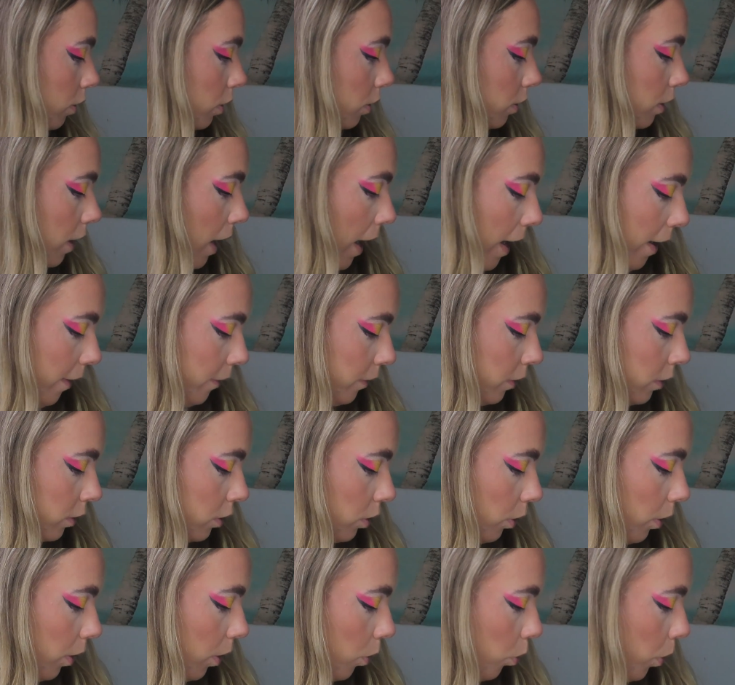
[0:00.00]
Then,
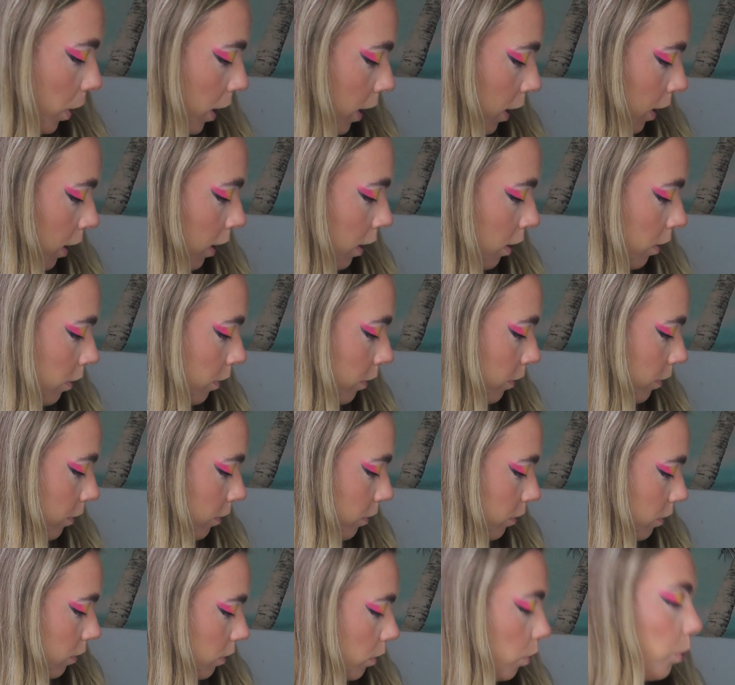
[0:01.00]
so when
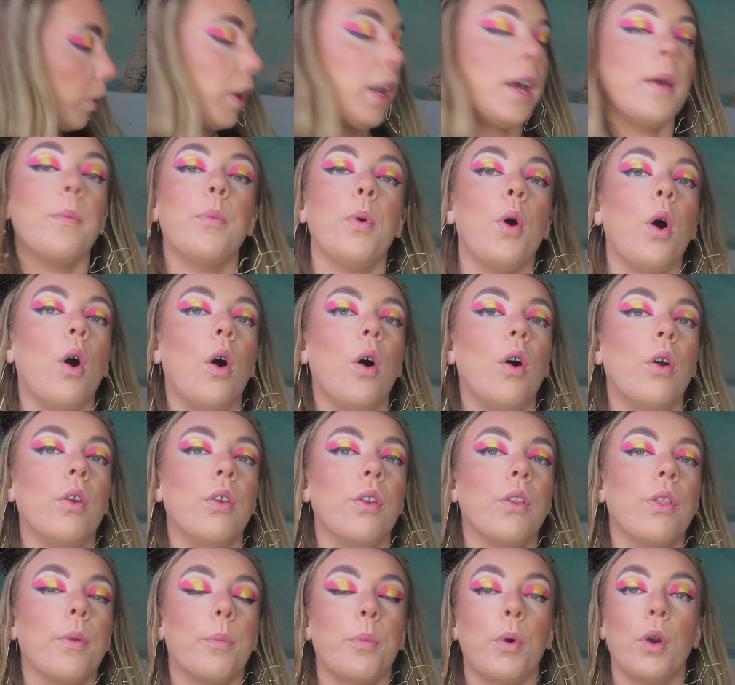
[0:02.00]
I put on
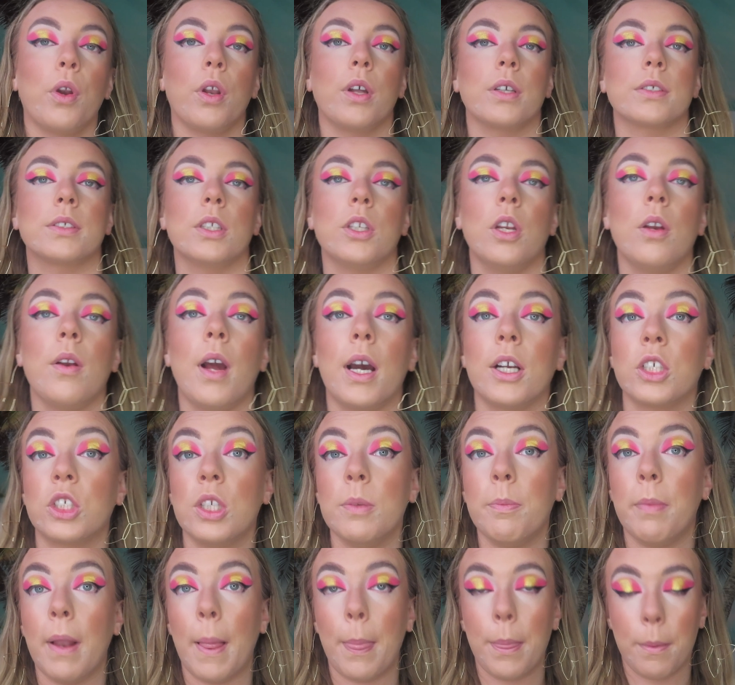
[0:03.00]
the products, I don't actually
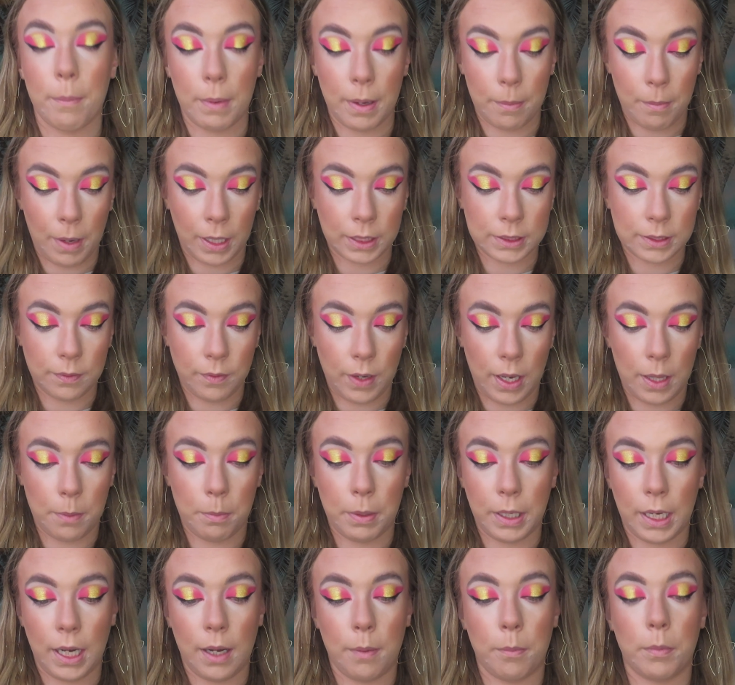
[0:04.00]
blend them in massively at the
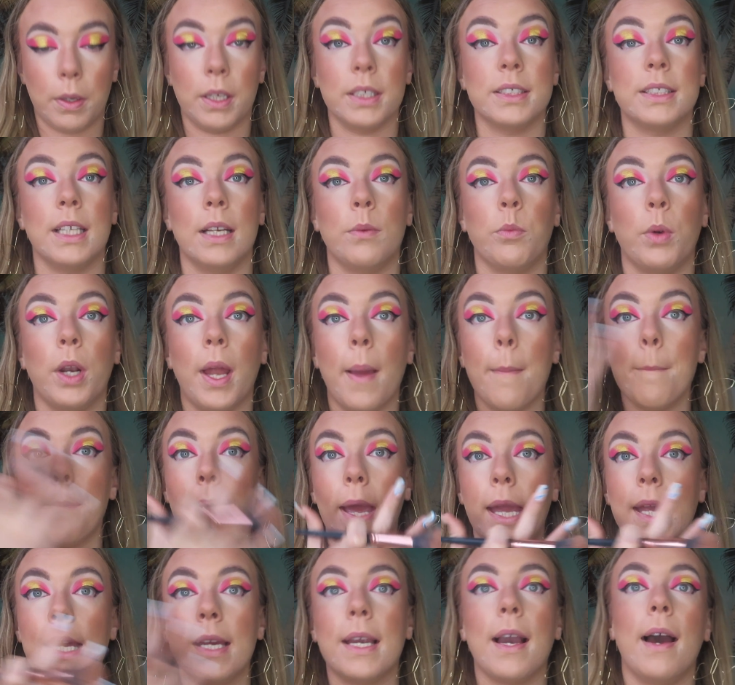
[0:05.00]
beginning, because then when I
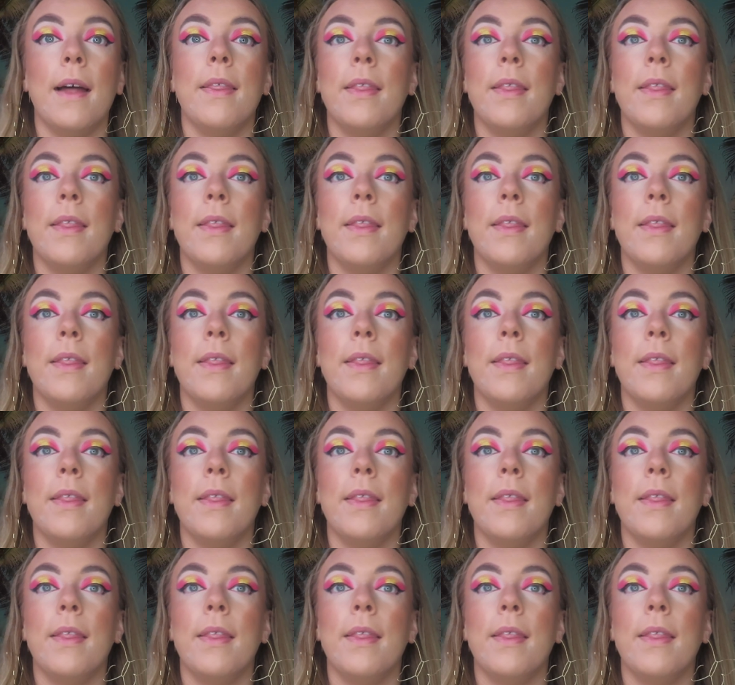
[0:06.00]
bake, I